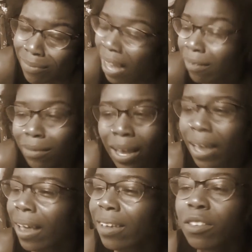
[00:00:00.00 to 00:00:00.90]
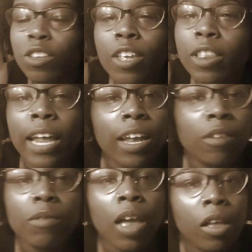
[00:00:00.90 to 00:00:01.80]
And, like,
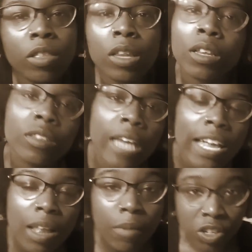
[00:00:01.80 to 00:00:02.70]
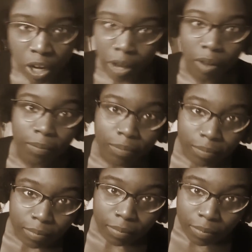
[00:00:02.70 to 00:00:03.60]
take them to jail.
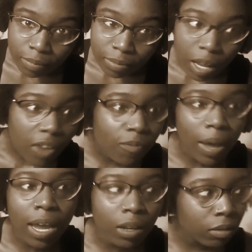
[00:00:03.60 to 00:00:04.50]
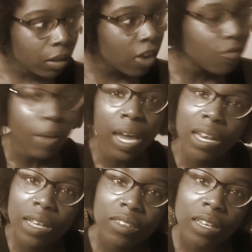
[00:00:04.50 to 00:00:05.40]
They've made
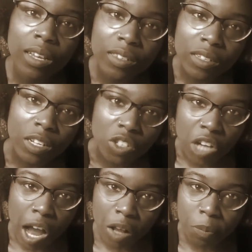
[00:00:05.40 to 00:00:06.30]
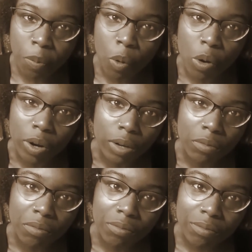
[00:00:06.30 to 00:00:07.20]
and solicited child porn.
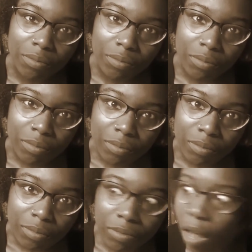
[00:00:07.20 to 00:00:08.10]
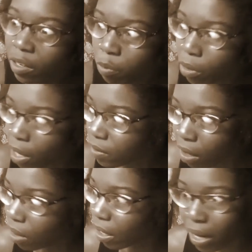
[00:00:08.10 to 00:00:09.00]
That's all
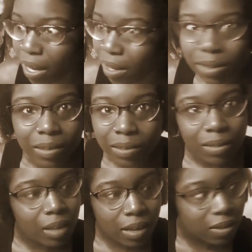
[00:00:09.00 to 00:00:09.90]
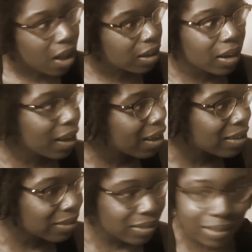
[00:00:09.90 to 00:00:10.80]
it is. That's all it
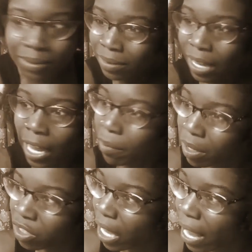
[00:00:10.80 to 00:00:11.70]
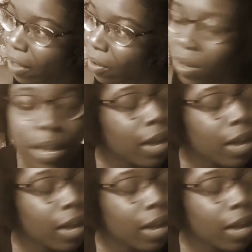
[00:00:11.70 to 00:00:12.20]
is. Just take them to jail.